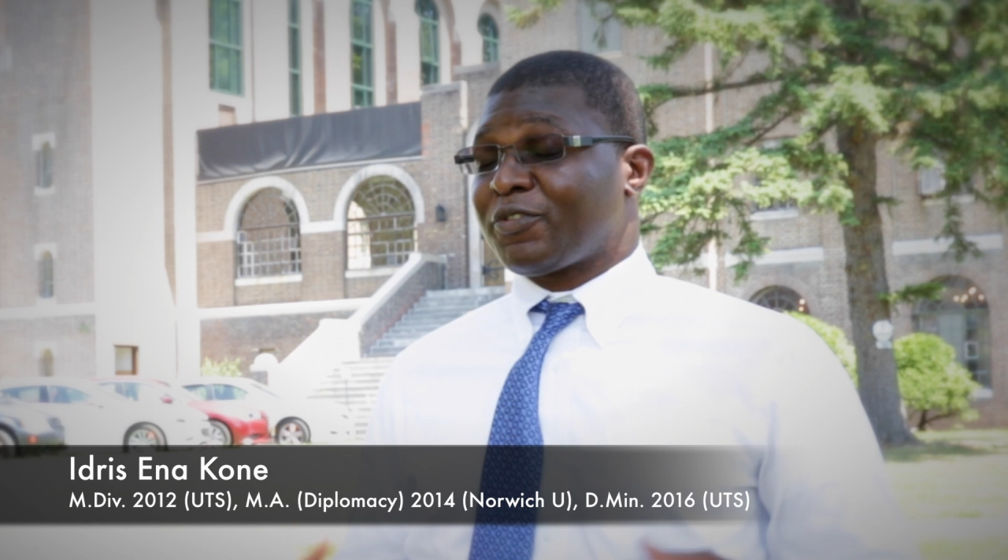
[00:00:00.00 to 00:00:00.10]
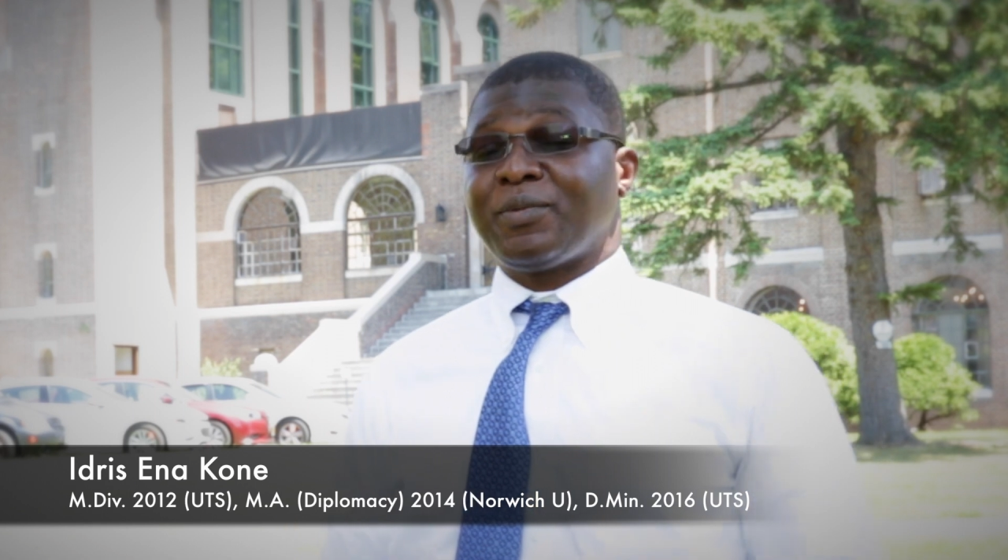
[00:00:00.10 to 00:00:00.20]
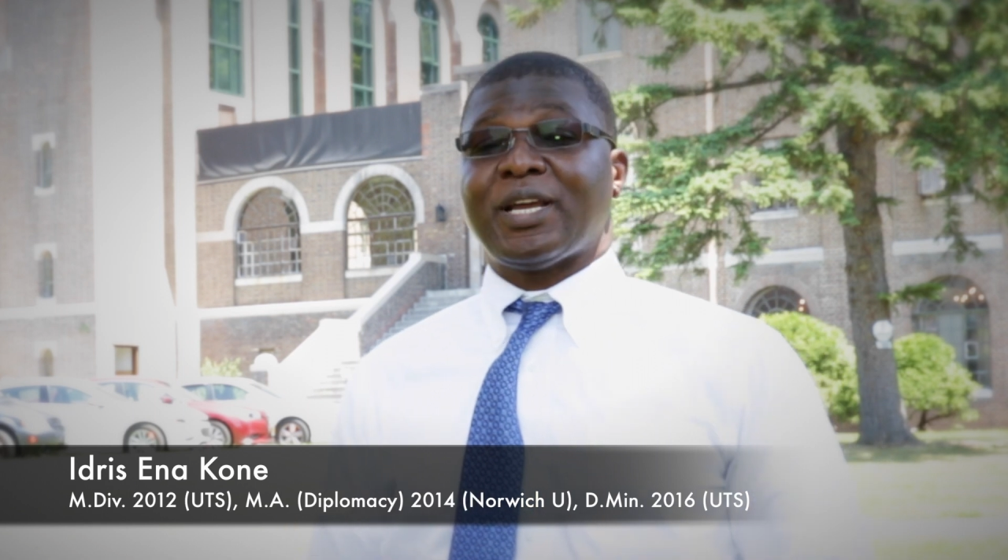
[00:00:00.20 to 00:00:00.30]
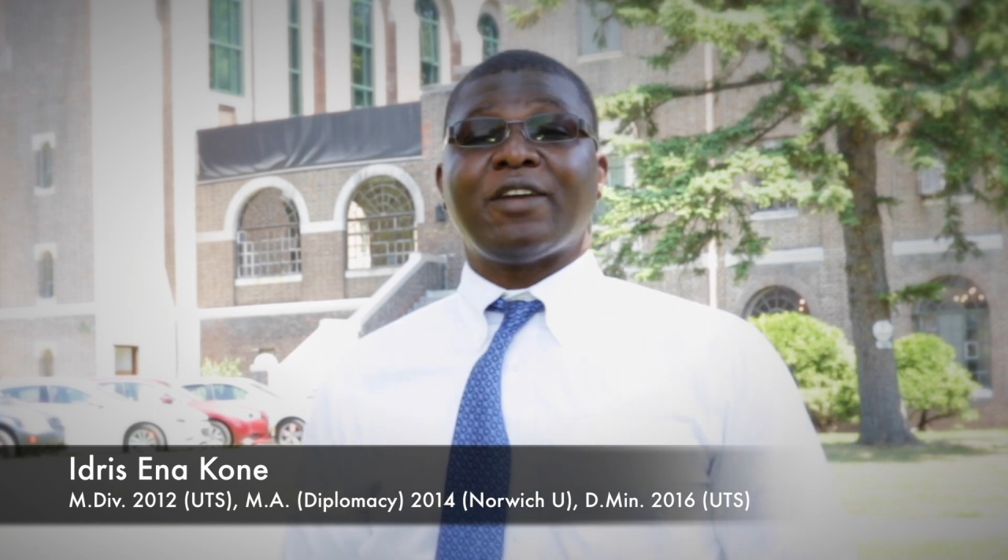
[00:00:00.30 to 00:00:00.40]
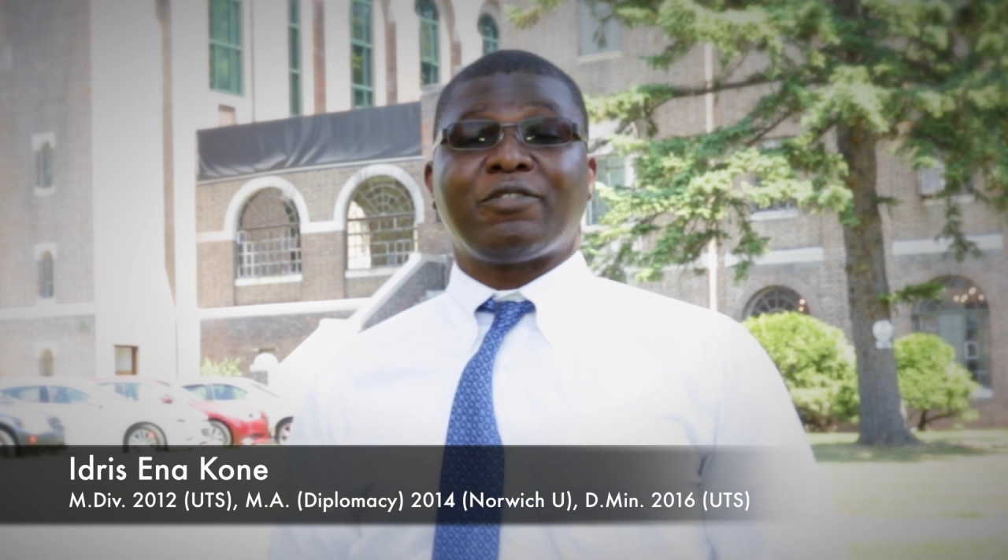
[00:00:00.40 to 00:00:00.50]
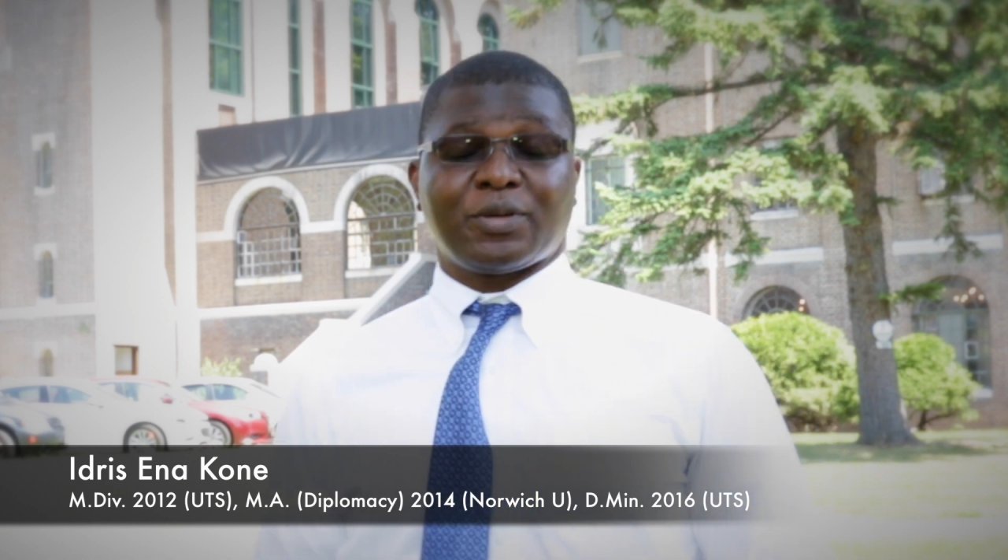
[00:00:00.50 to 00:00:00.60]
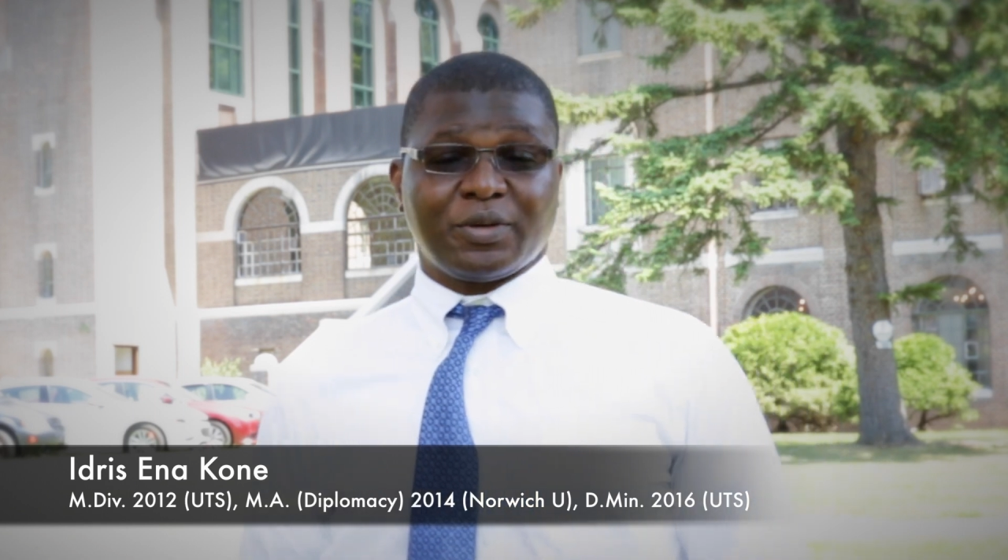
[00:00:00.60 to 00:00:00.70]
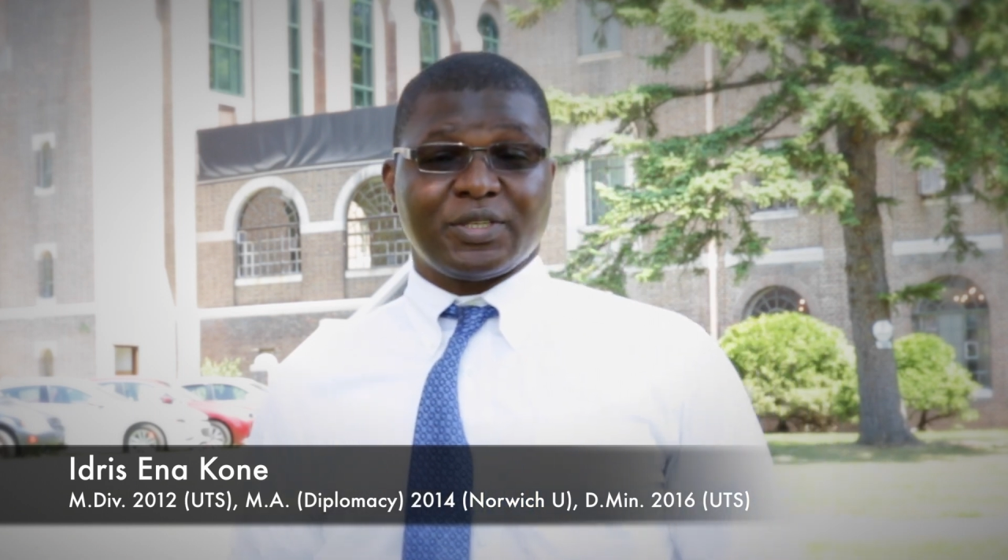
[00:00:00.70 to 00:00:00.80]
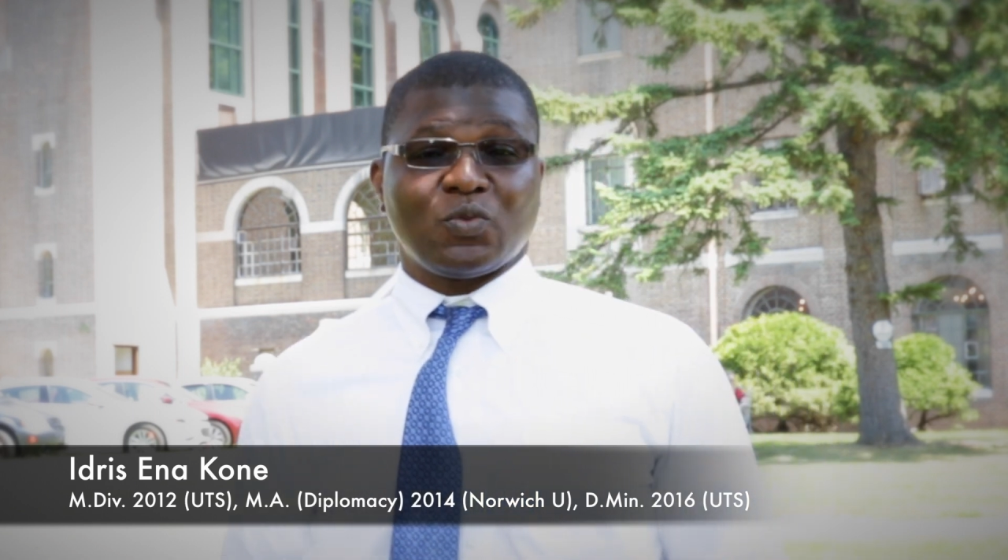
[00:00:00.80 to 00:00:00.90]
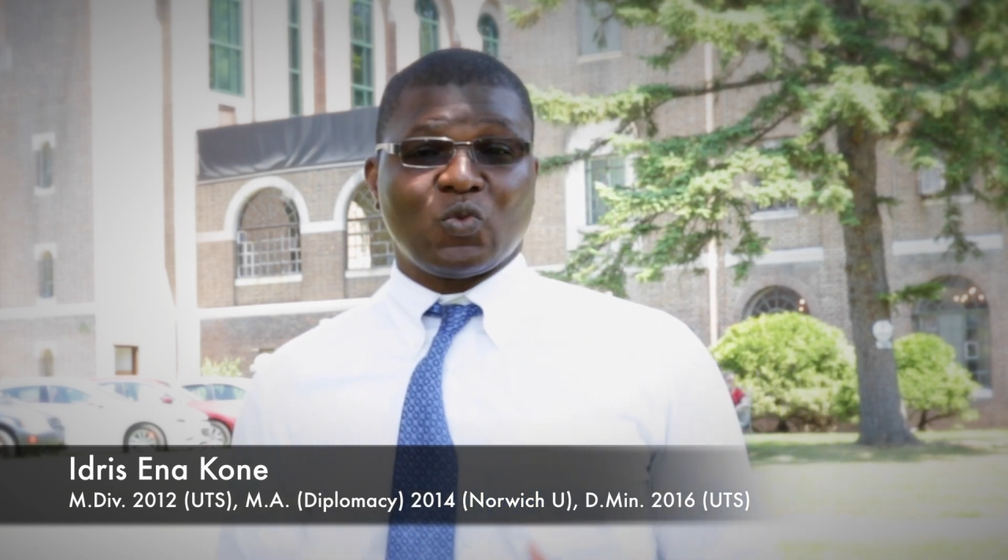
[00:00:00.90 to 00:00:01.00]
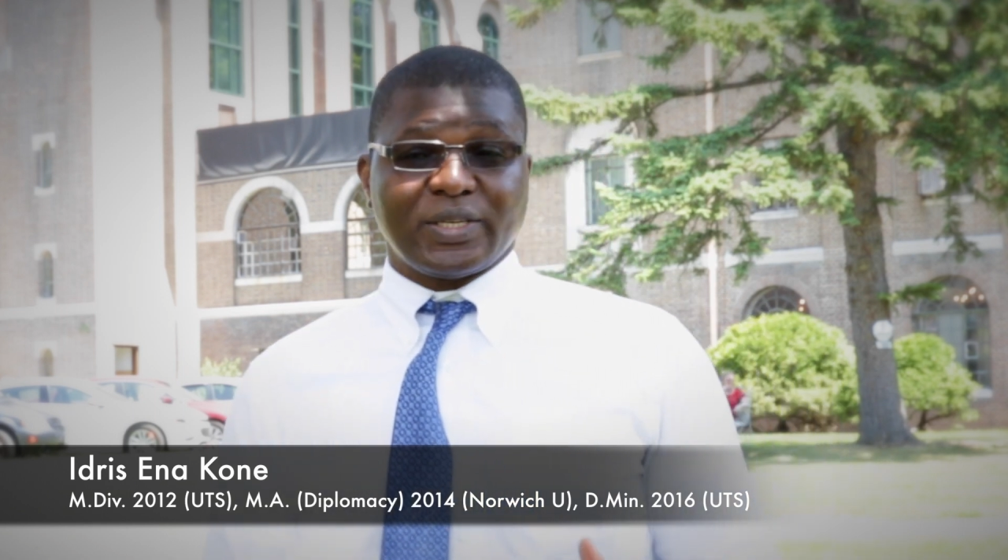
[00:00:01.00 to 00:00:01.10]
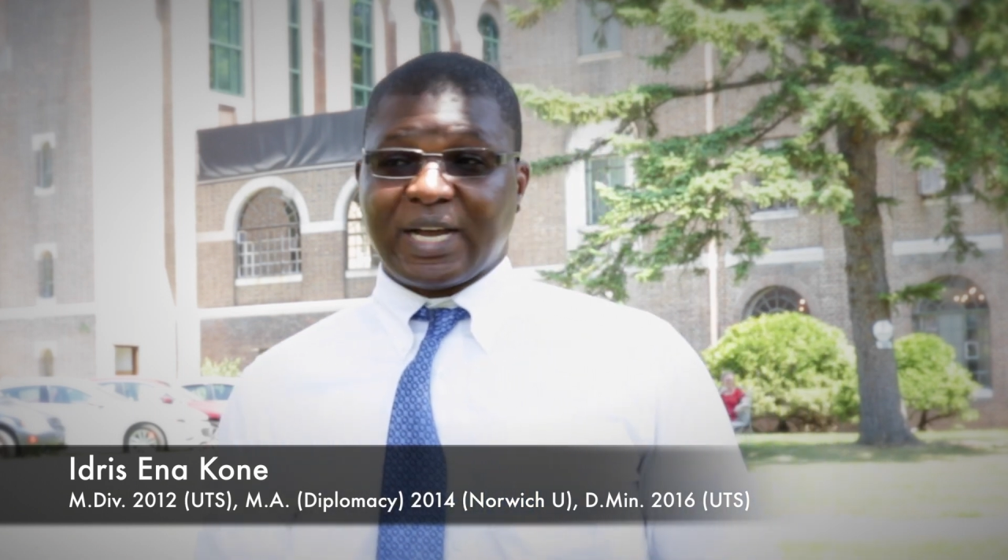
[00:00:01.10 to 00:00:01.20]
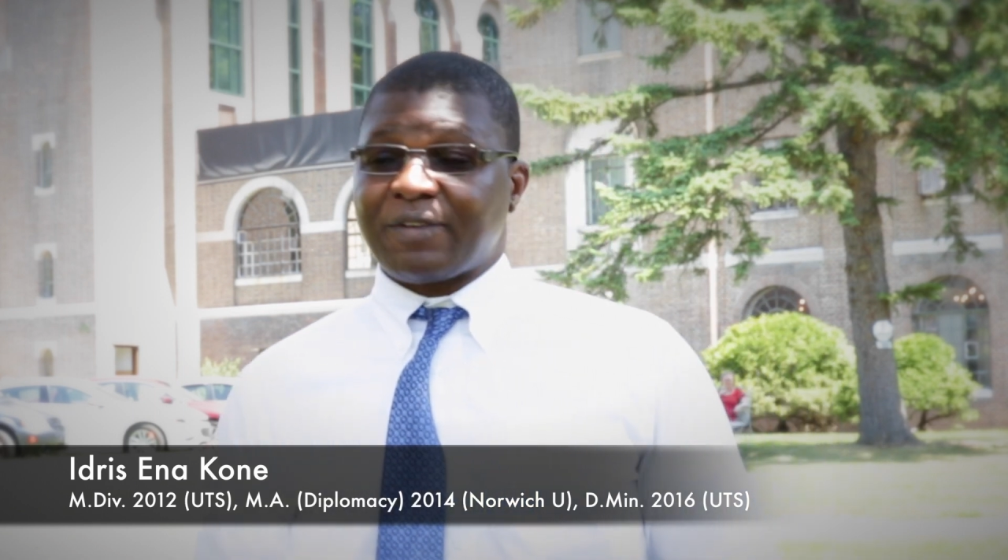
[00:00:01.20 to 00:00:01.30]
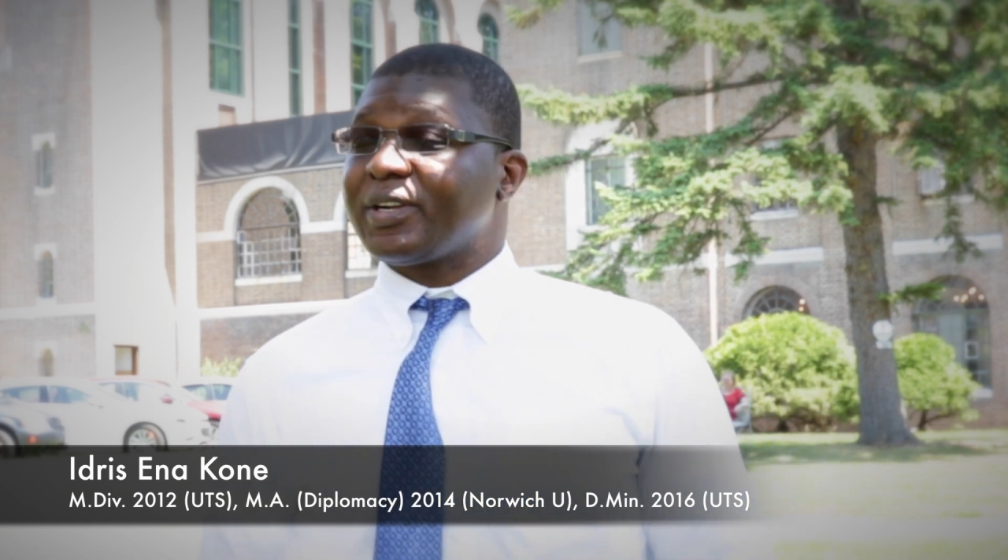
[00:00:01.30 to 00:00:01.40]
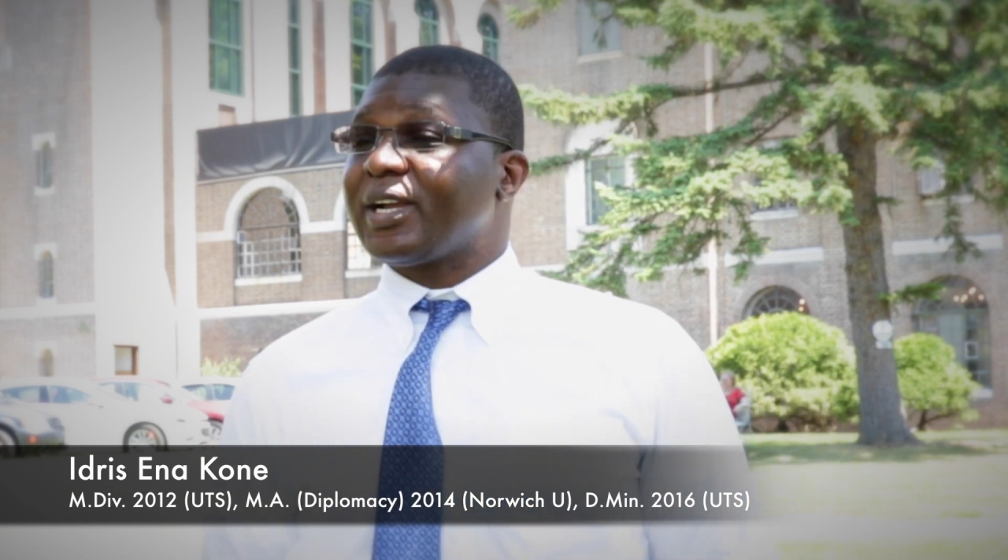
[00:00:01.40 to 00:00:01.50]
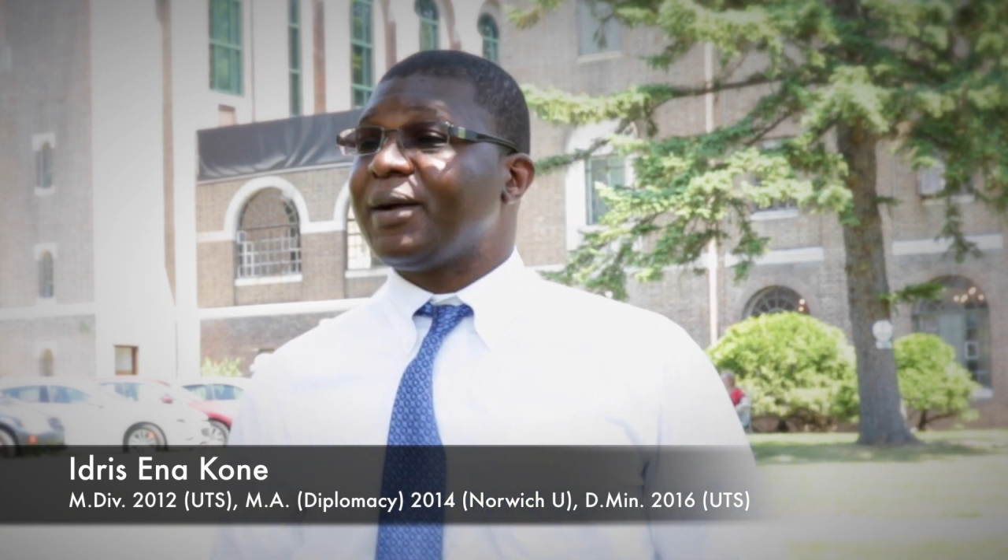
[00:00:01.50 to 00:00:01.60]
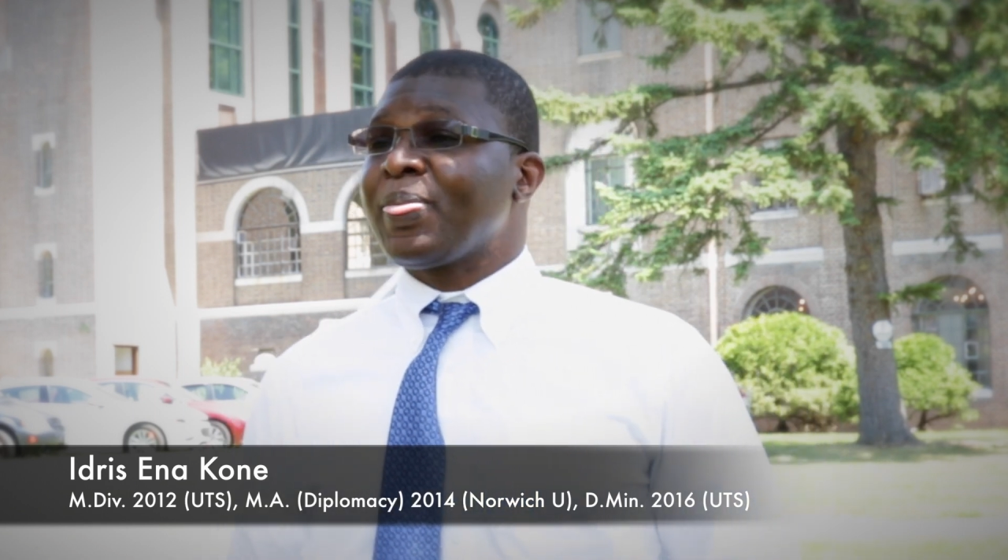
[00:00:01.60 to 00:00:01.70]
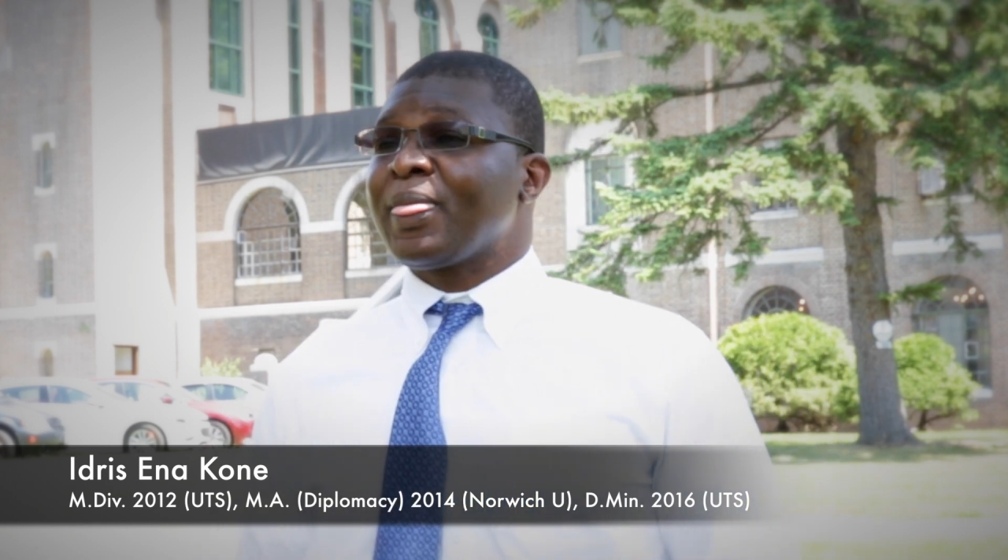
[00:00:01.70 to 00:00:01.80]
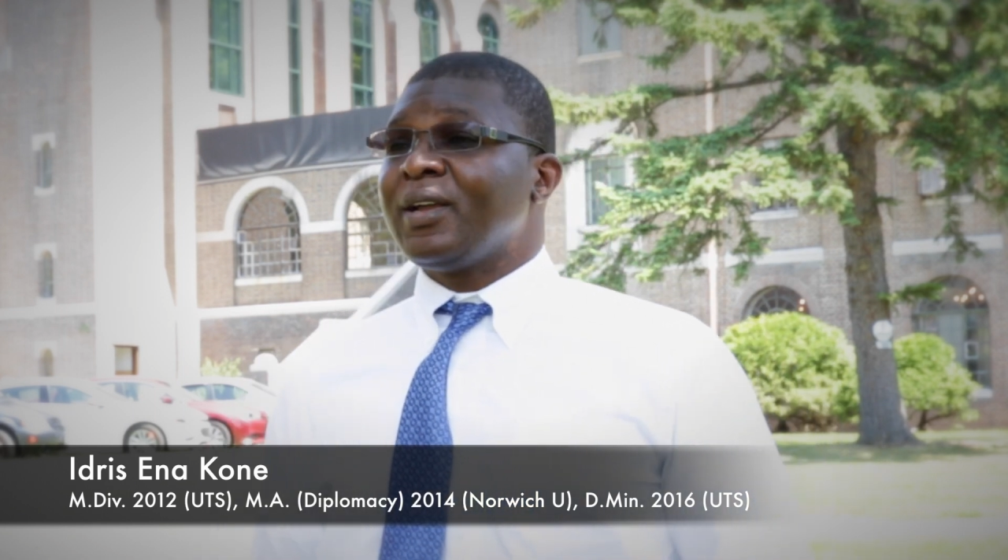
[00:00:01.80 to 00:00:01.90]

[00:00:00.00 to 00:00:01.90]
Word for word: from the Ivory Coast in West Africa.